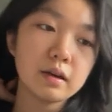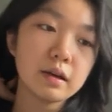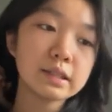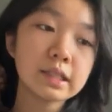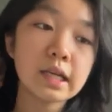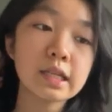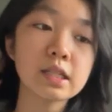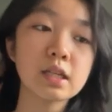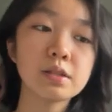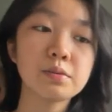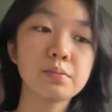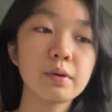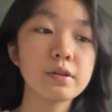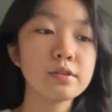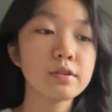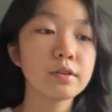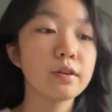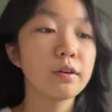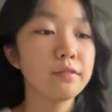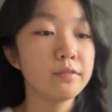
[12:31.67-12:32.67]
take
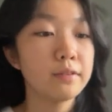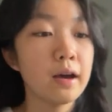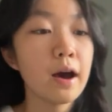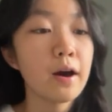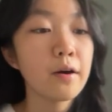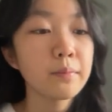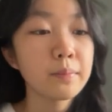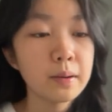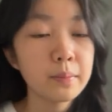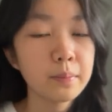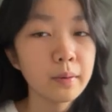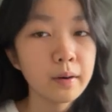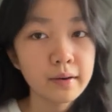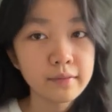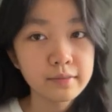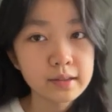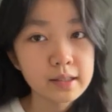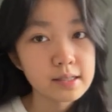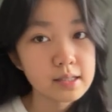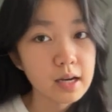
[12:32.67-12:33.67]
inspiration of how people
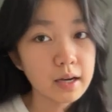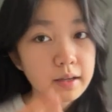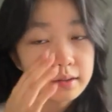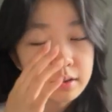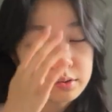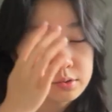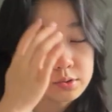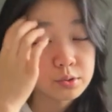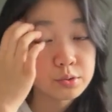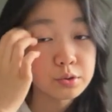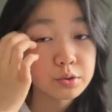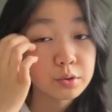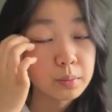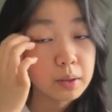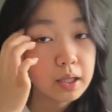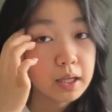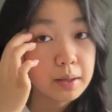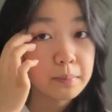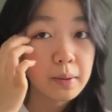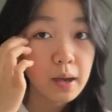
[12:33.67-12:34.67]
have designed their social
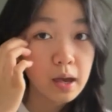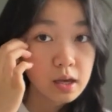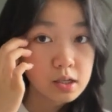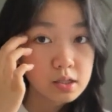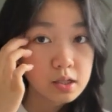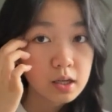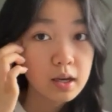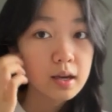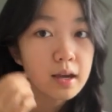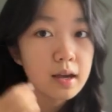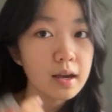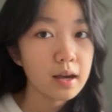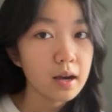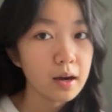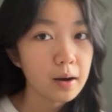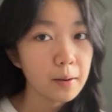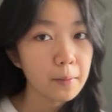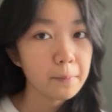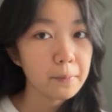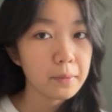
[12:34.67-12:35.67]
media page,
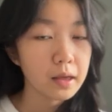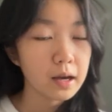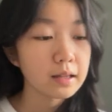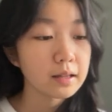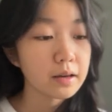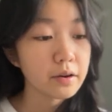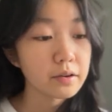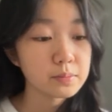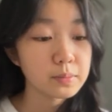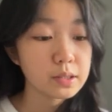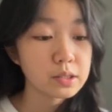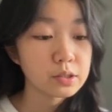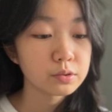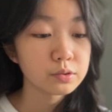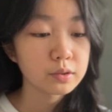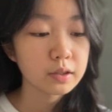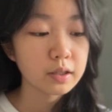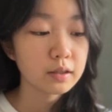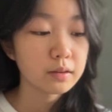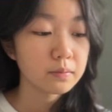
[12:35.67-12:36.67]
allows me
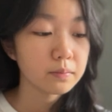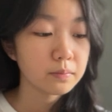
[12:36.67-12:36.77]
to